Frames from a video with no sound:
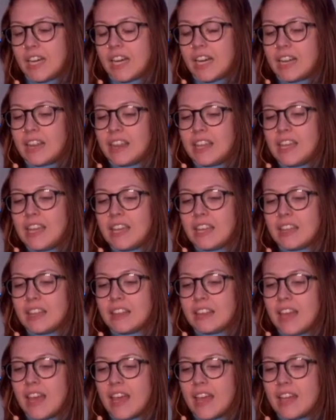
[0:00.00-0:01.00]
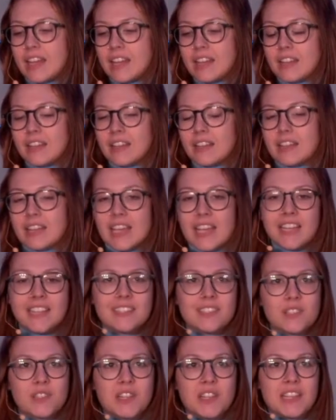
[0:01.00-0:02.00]
And I think that the
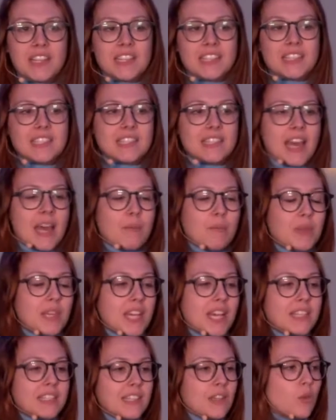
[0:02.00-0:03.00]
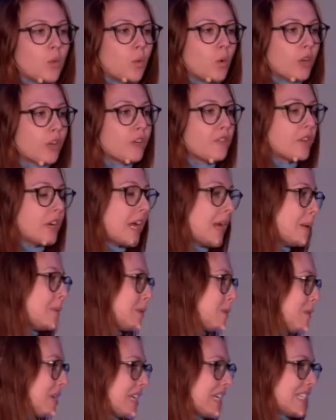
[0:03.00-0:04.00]
answer to this is that because in order for him
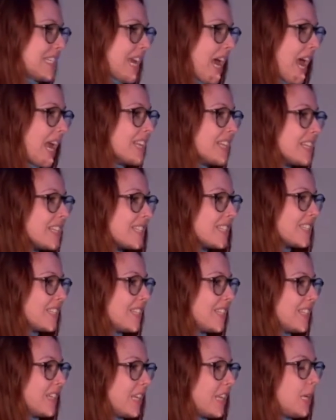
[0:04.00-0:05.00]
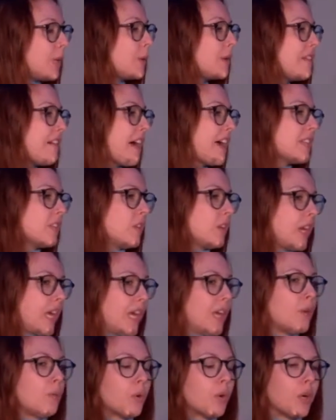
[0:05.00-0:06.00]
to be content, he would have had to look
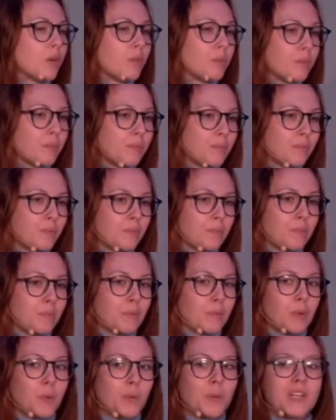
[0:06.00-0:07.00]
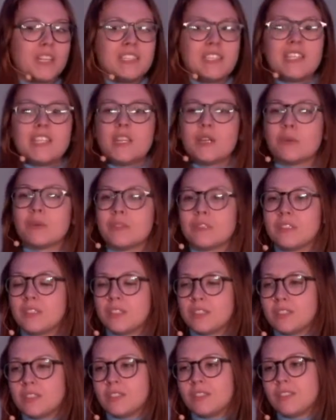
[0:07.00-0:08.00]
inward. But what does he do?
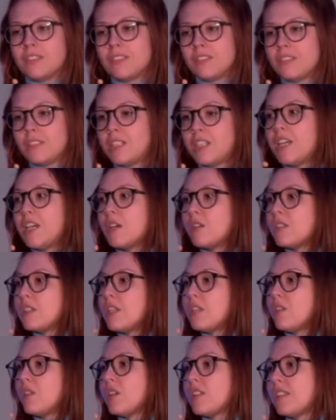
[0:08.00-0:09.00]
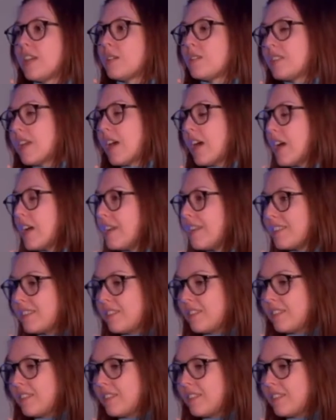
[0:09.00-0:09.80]
He goes and he looks outside.